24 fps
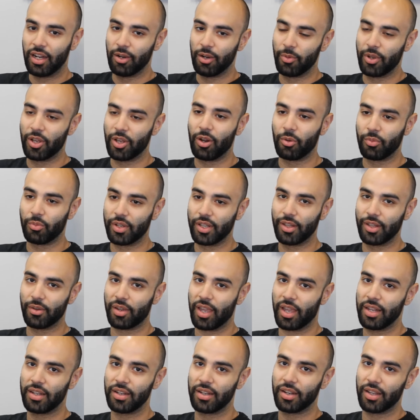we all
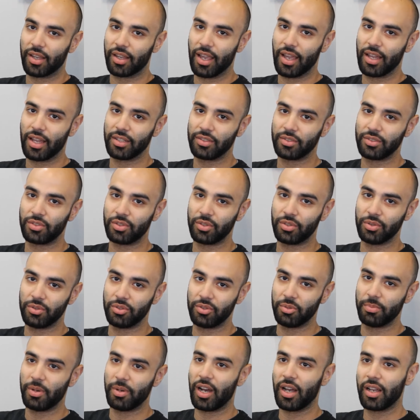relocated again to
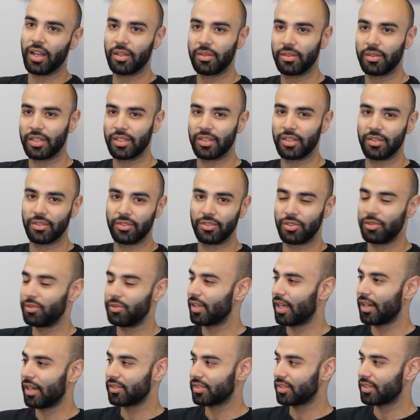Dubai in
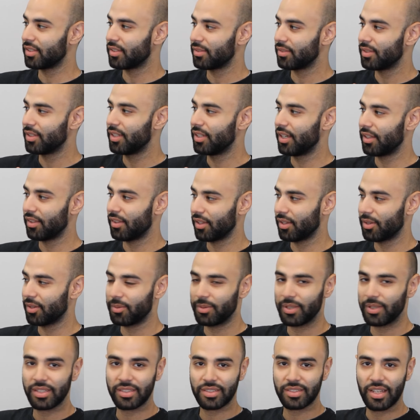2000, I think it
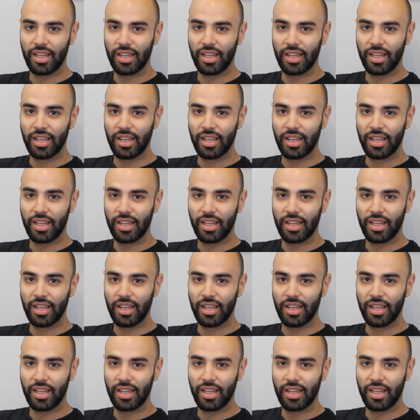was.